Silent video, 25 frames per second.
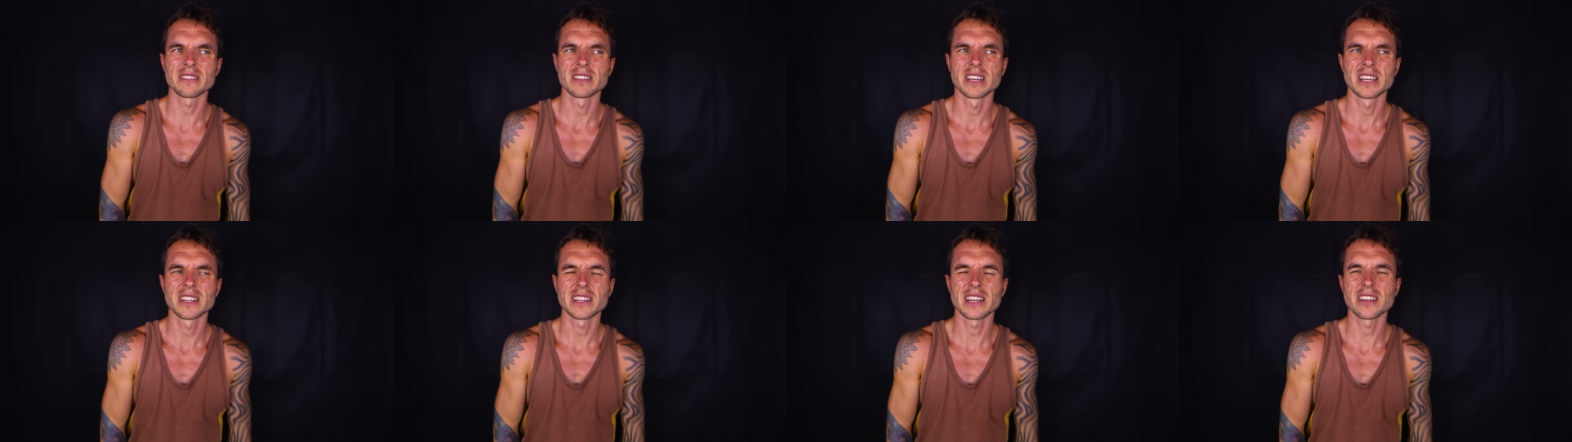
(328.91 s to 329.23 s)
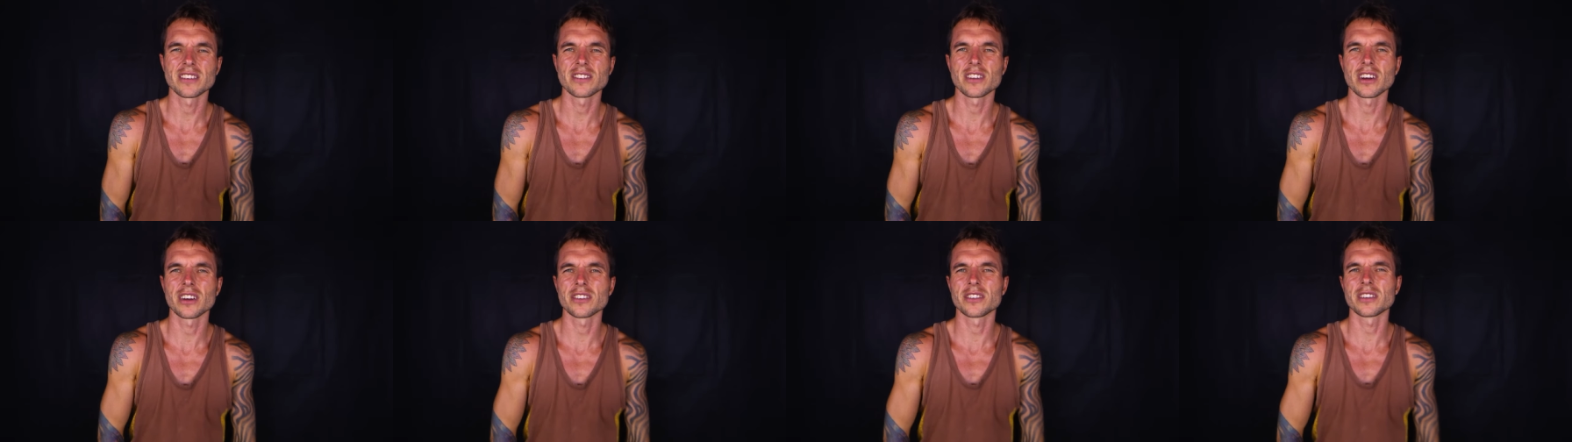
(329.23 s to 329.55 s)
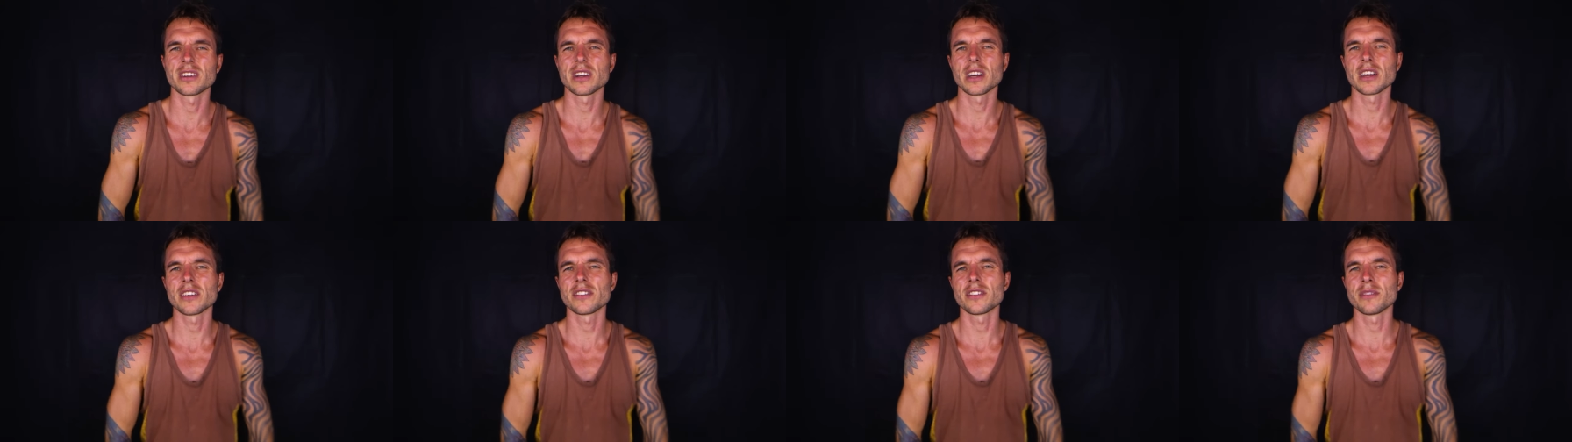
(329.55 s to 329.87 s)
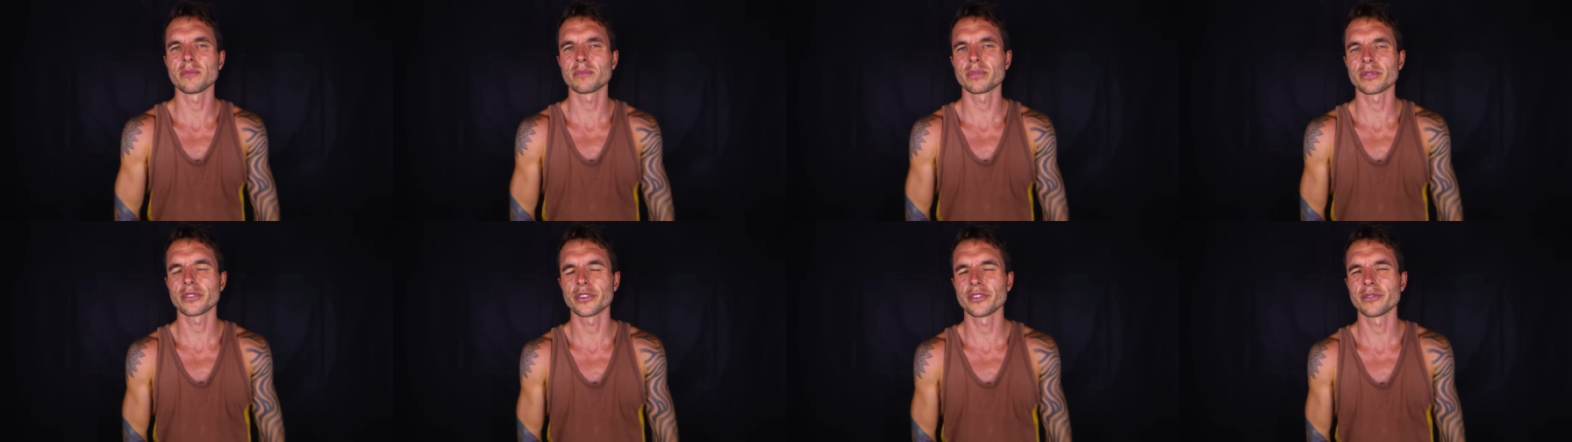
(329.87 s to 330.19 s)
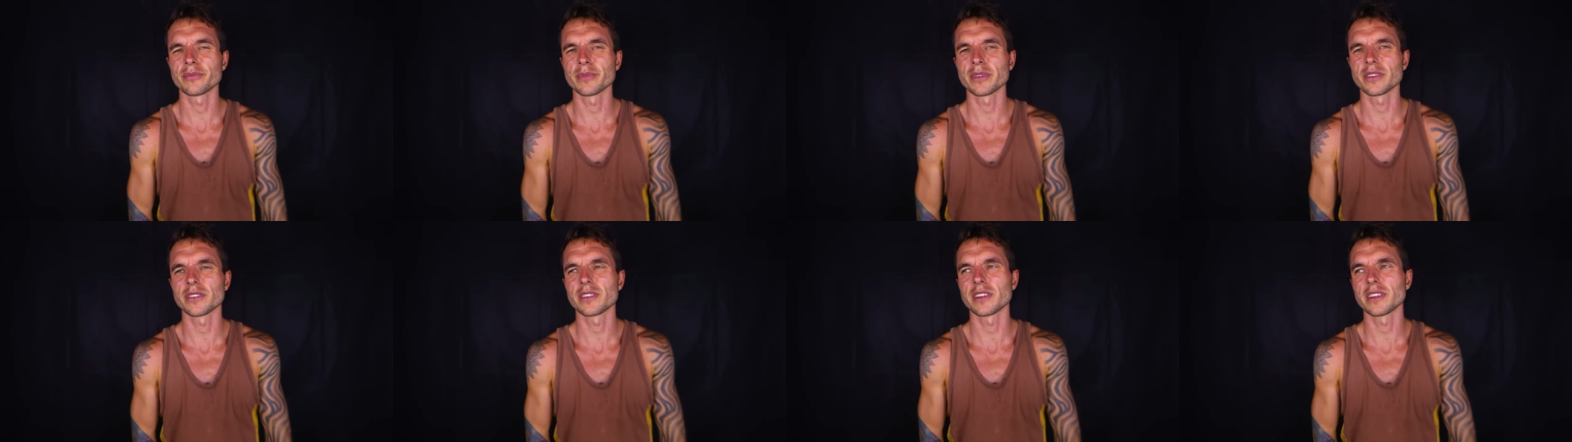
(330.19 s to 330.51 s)
they start to notice
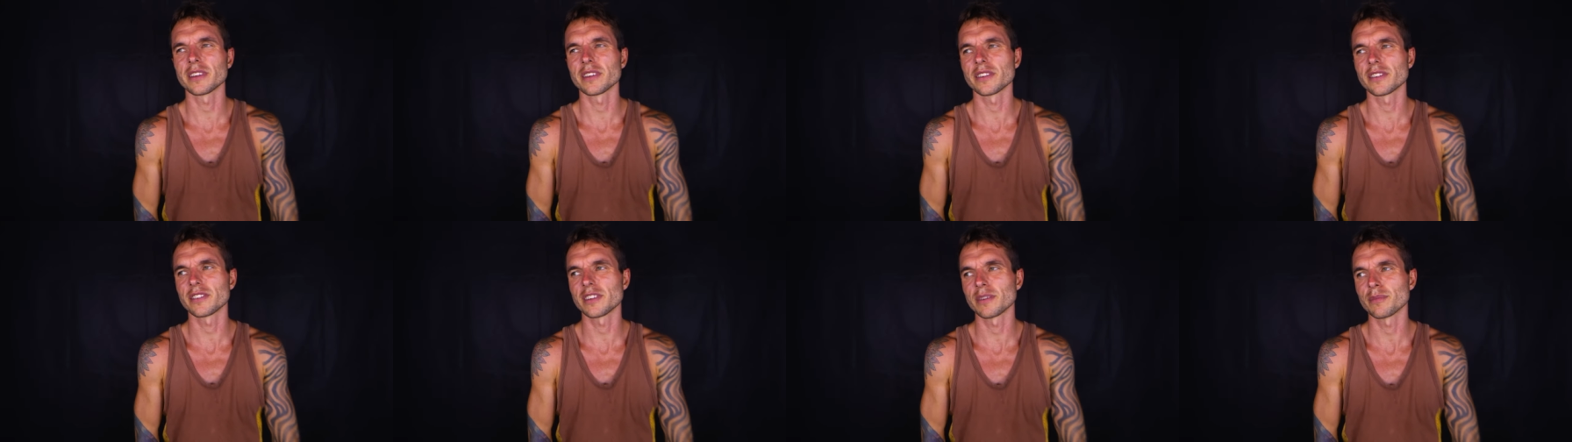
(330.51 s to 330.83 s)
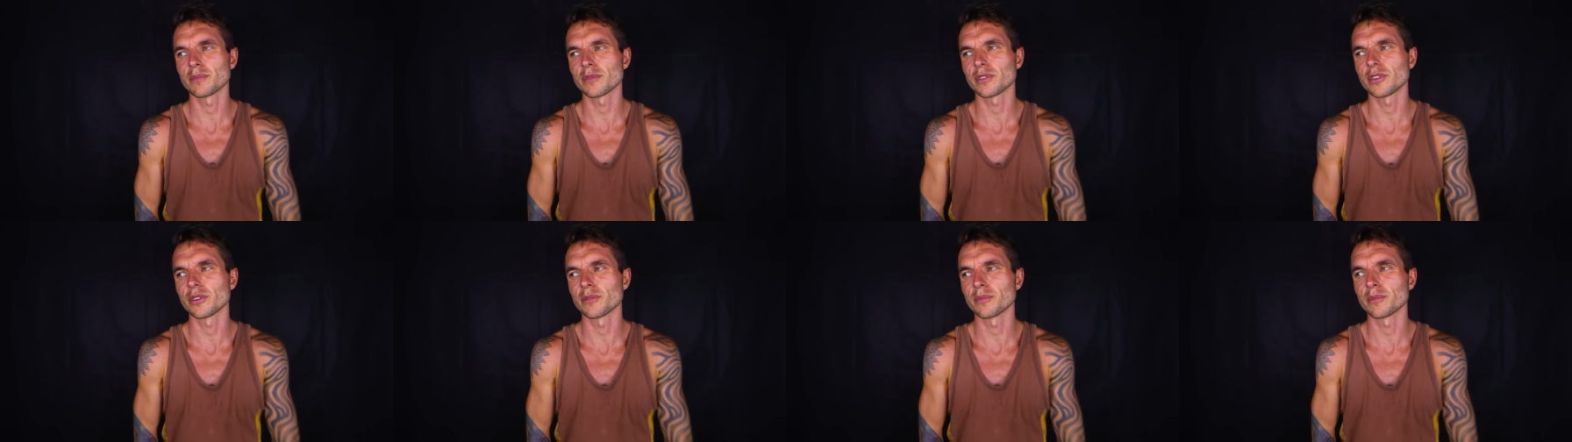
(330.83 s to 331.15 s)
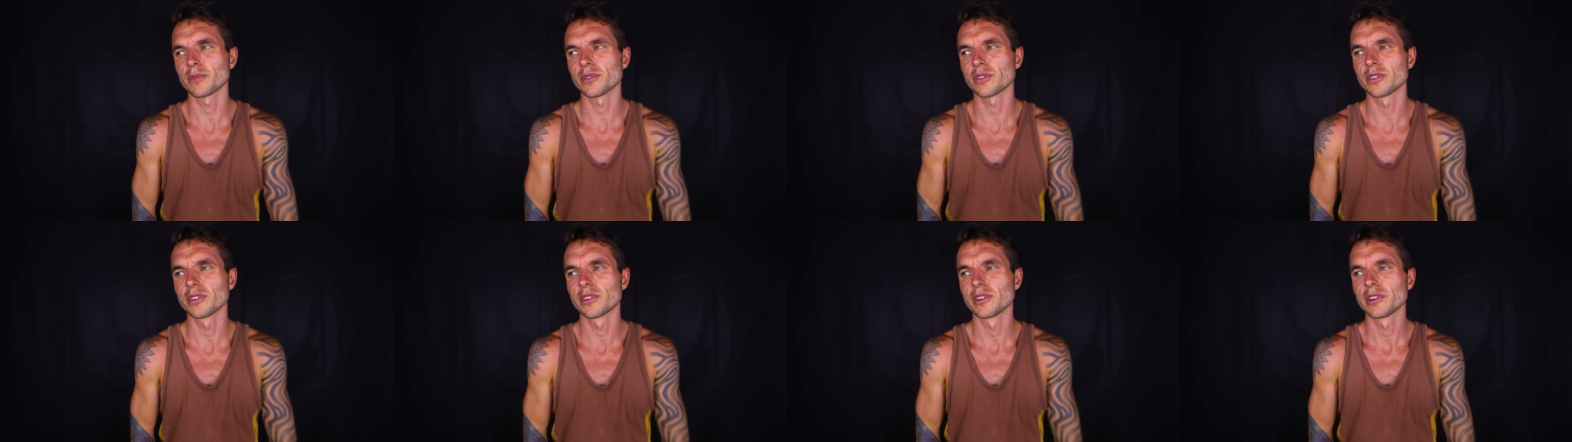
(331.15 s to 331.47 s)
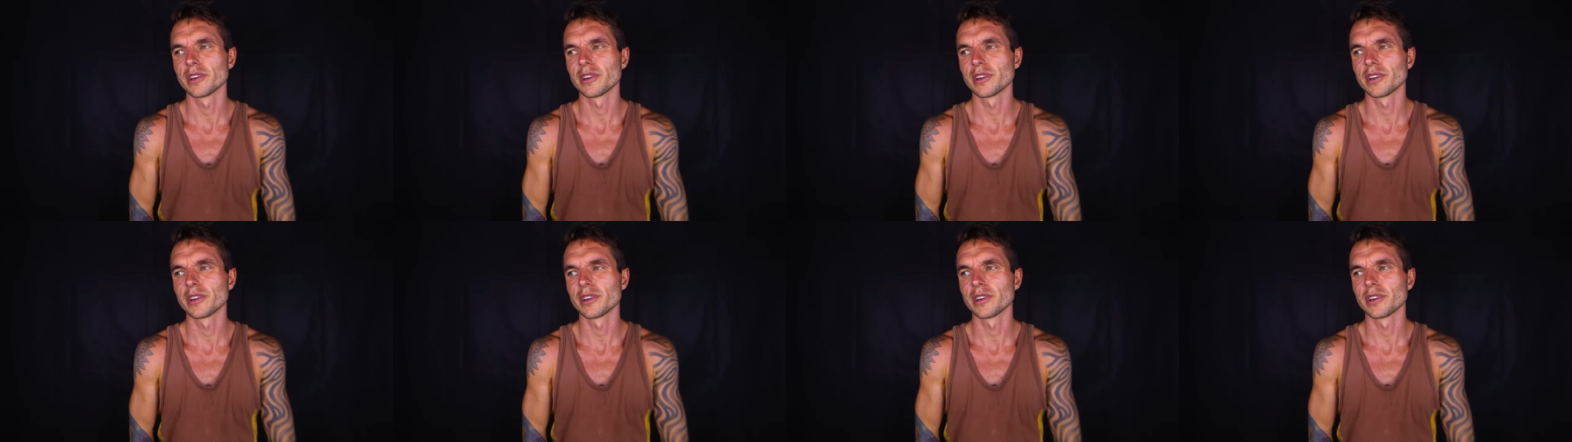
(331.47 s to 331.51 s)
improvements in the symptoms